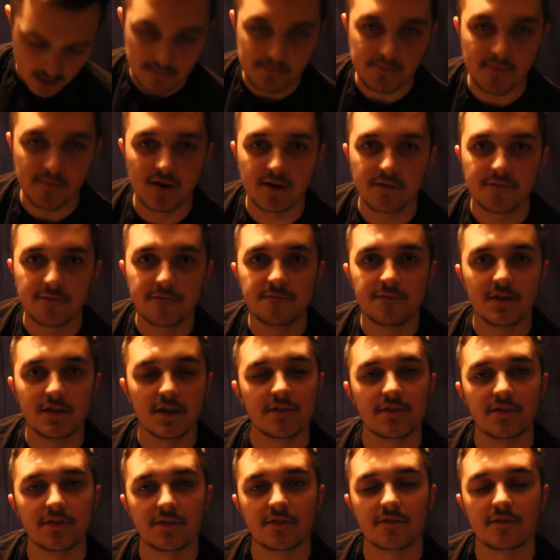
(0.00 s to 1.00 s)
My
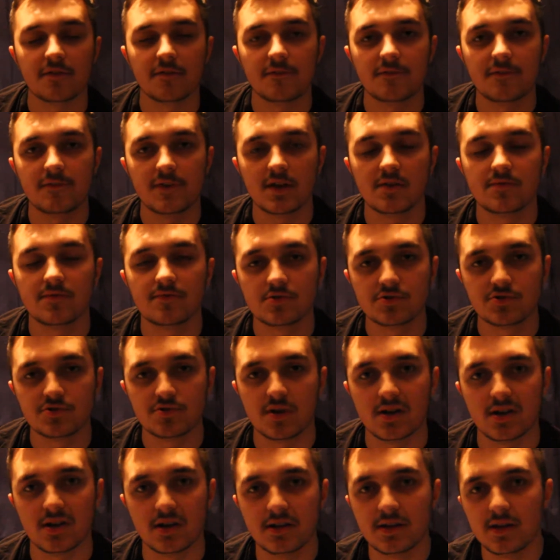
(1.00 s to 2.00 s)
5th favourite
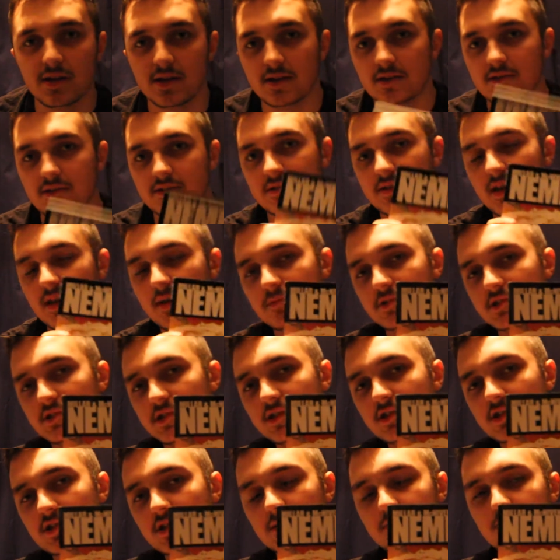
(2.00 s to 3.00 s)
trade is
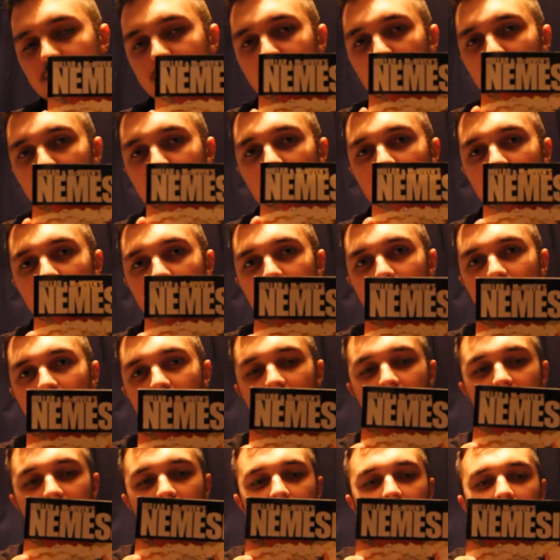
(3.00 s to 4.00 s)
Nemesis by Mark
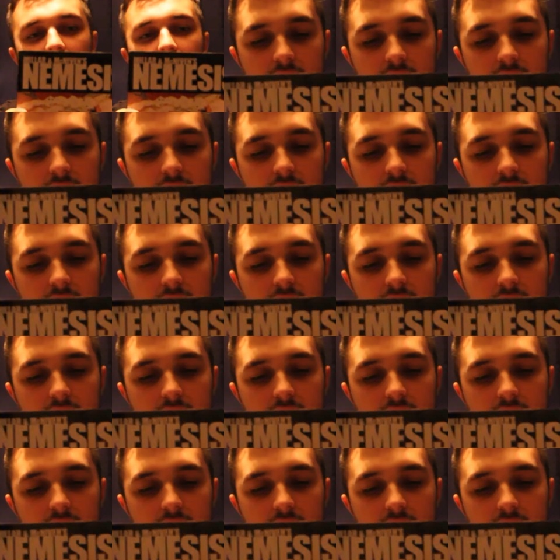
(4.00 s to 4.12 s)
Millar.